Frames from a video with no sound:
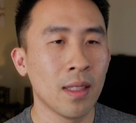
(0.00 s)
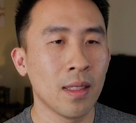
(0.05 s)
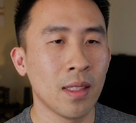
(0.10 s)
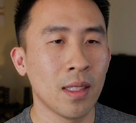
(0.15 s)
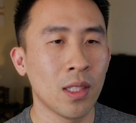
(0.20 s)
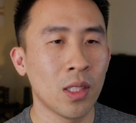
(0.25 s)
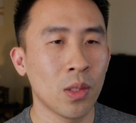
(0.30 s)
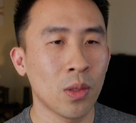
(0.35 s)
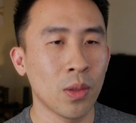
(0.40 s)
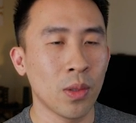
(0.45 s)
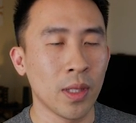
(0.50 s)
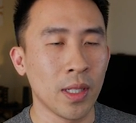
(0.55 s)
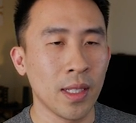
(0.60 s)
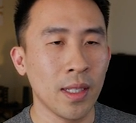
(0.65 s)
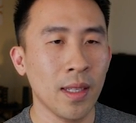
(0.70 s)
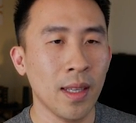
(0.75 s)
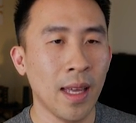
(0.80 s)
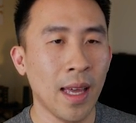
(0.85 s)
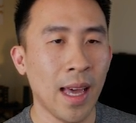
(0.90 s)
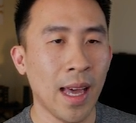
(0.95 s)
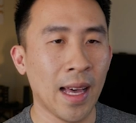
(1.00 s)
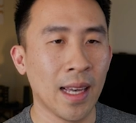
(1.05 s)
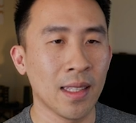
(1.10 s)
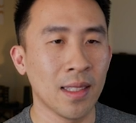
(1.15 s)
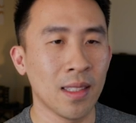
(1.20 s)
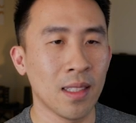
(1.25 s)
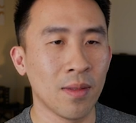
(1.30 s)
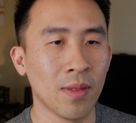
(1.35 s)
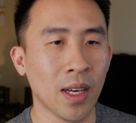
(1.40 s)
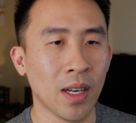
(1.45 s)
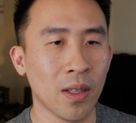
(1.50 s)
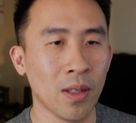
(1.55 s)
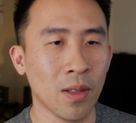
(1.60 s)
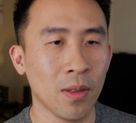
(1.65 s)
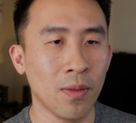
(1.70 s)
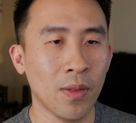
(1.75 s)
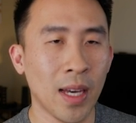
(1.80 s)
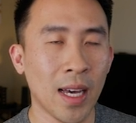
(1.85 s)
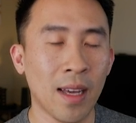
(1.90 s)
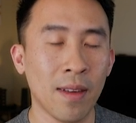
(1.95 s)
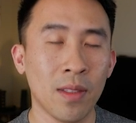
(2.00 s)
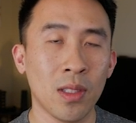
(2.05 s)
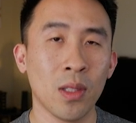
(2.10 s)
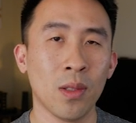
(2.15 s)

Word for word: this tree has the value of 5,